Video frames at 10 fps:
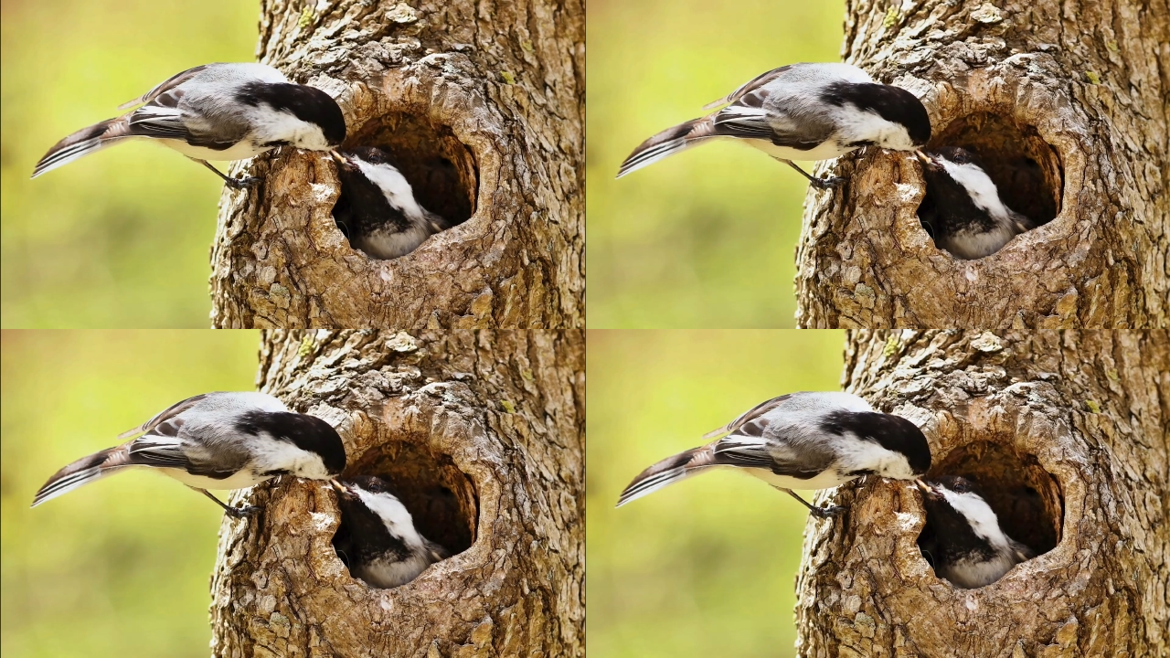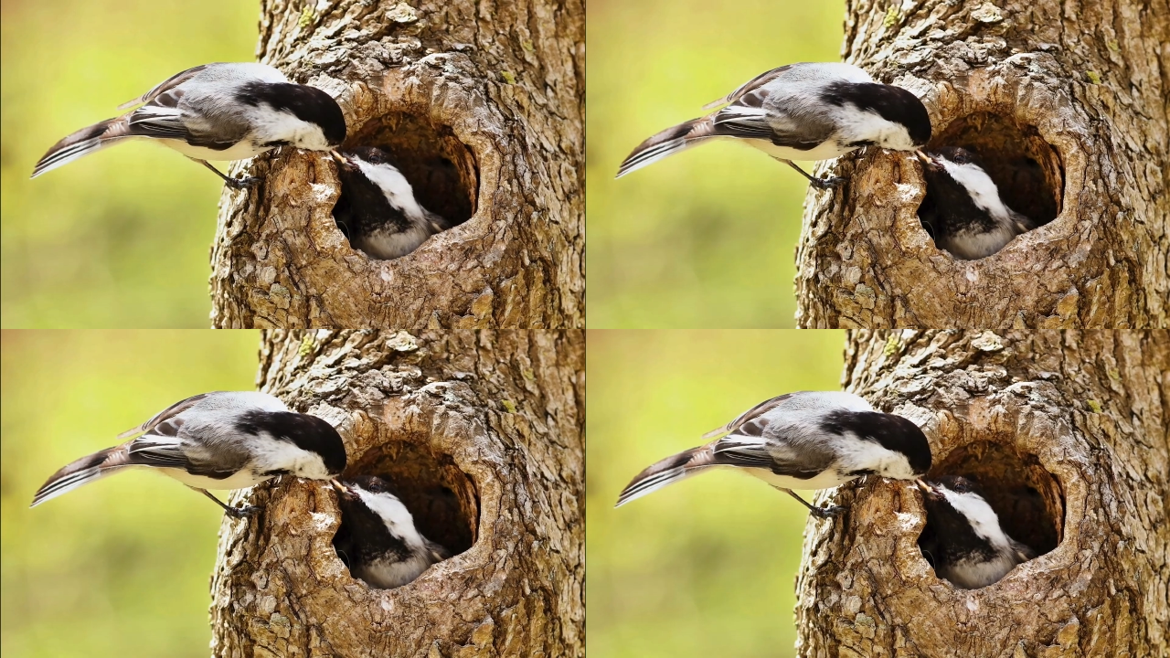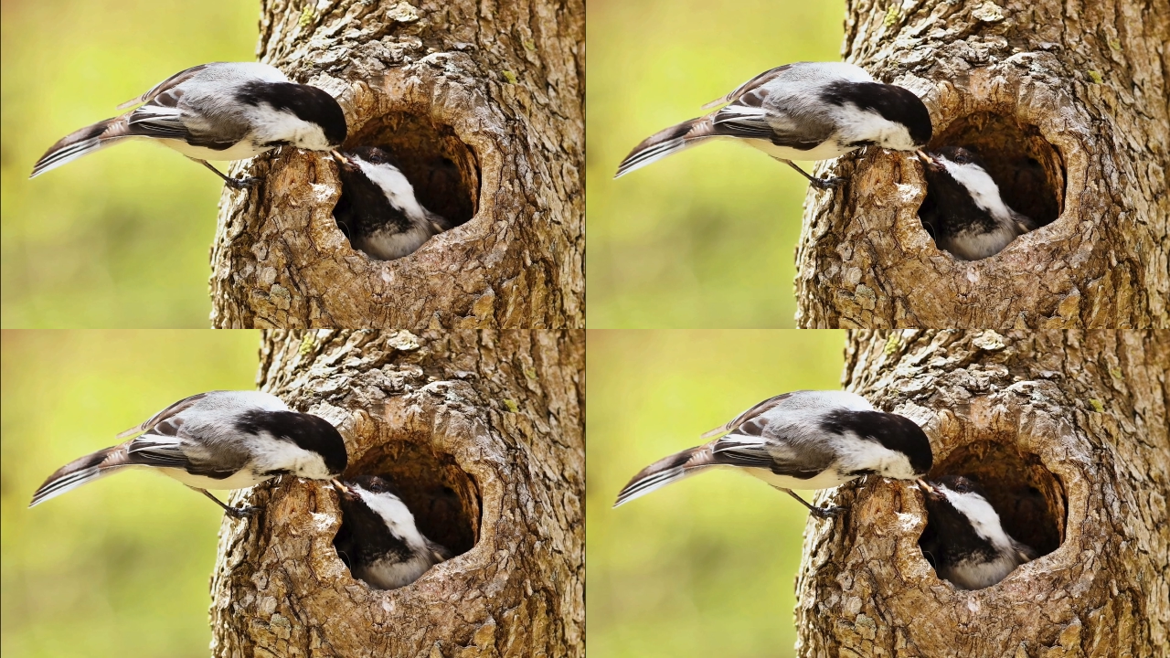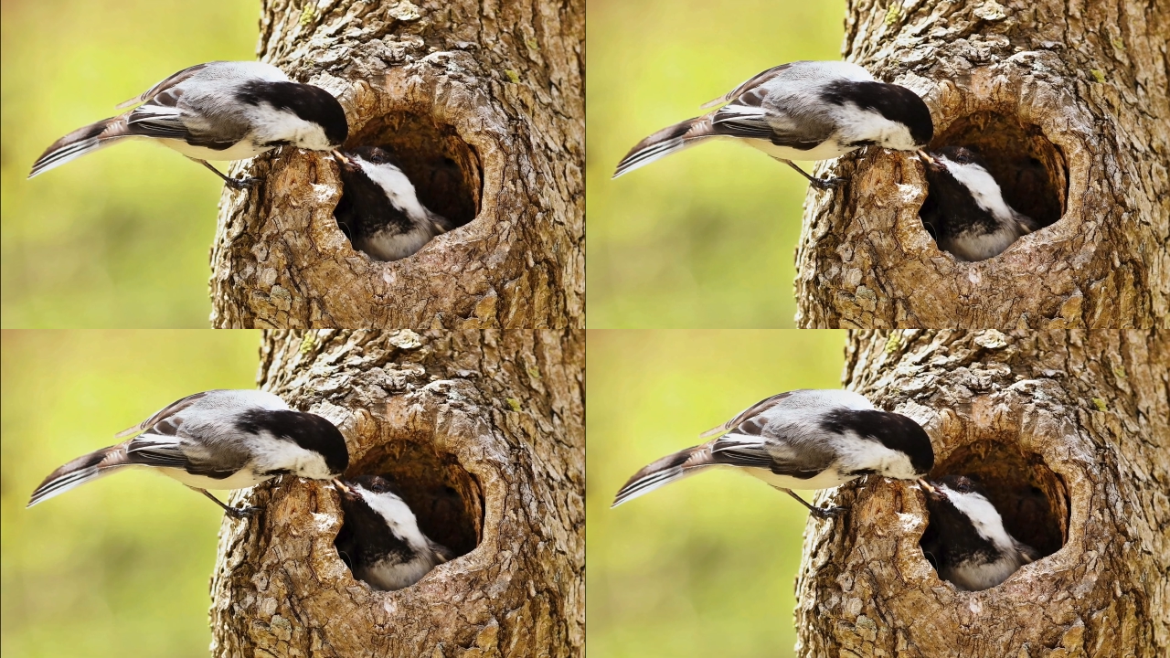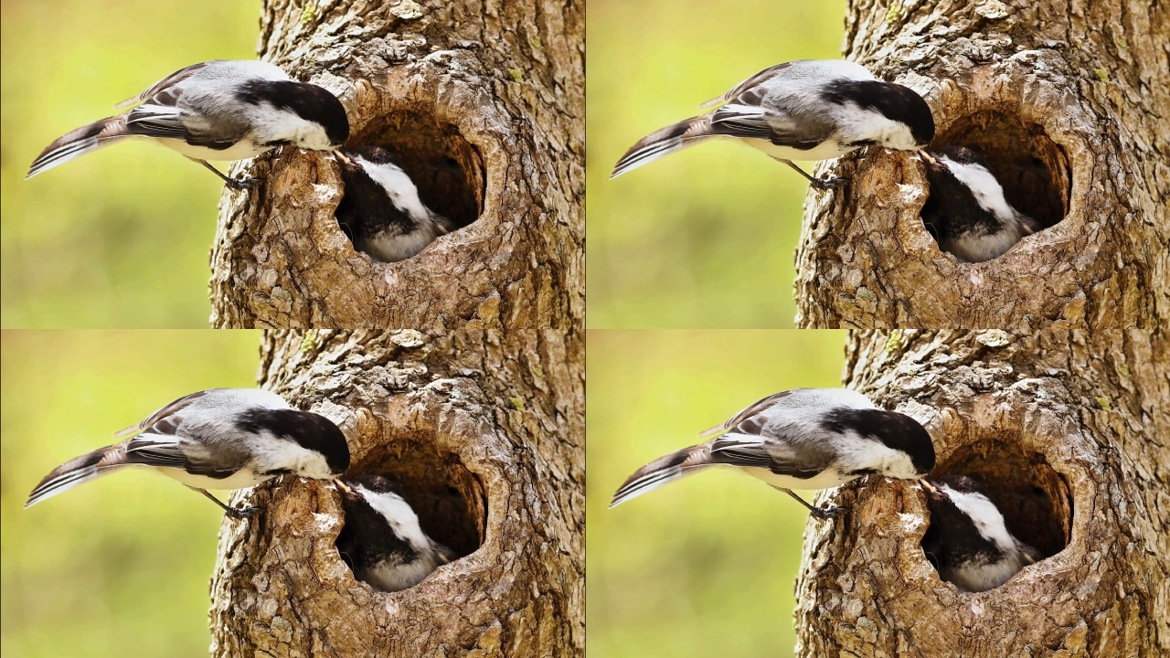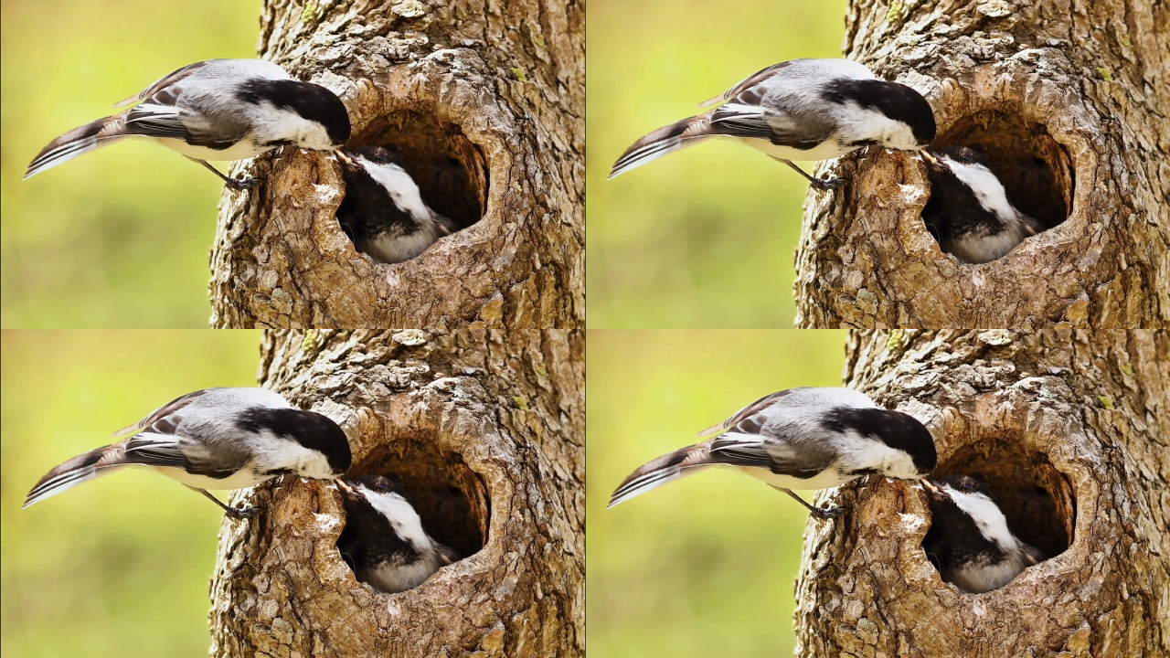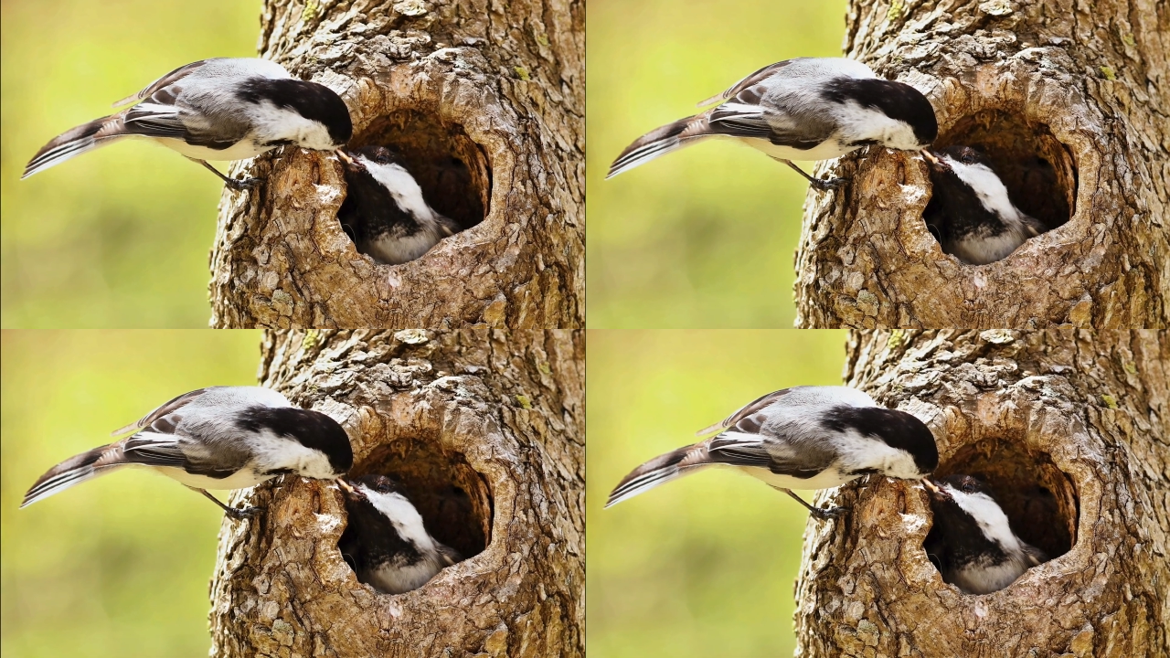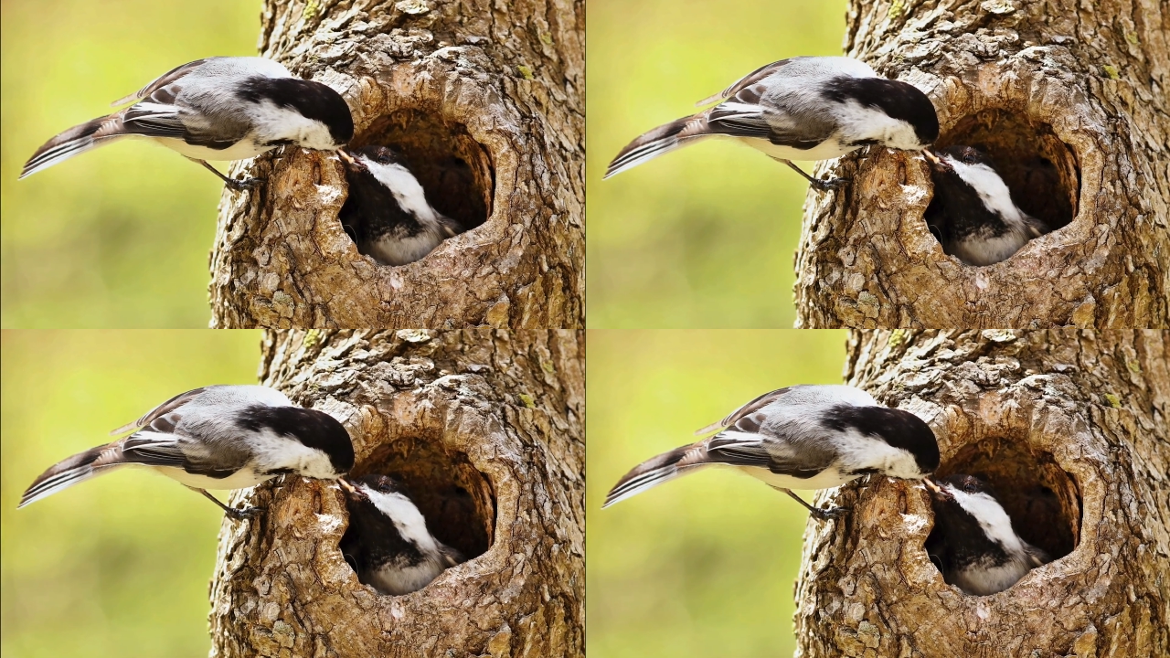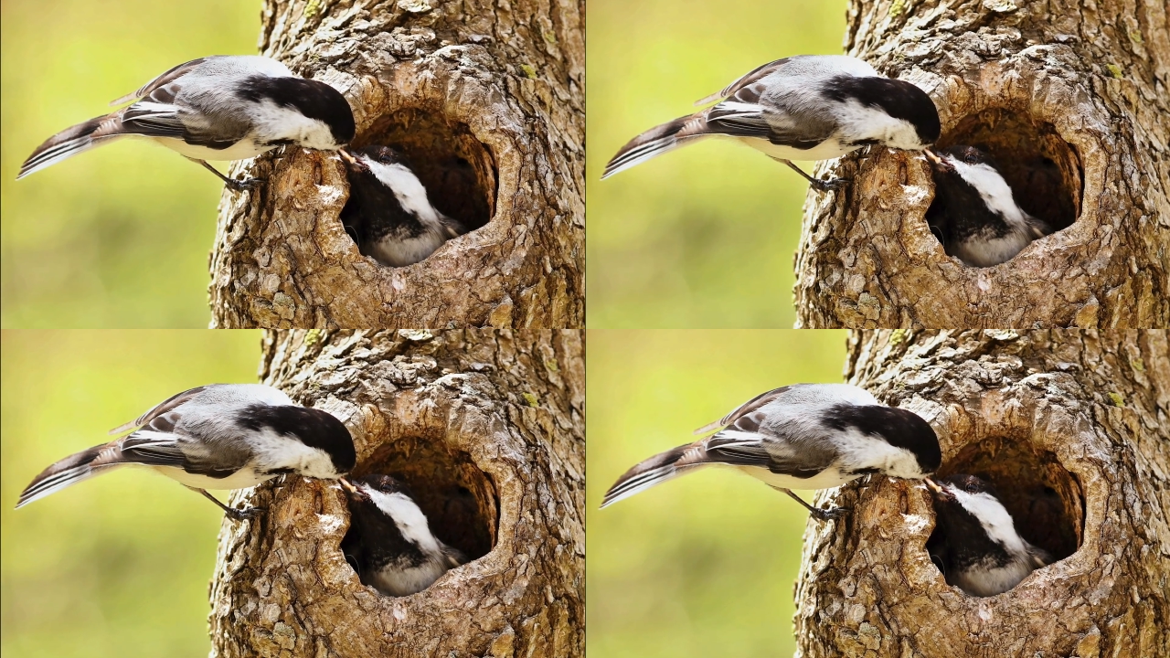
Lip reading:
Nobody's mouth can be seen.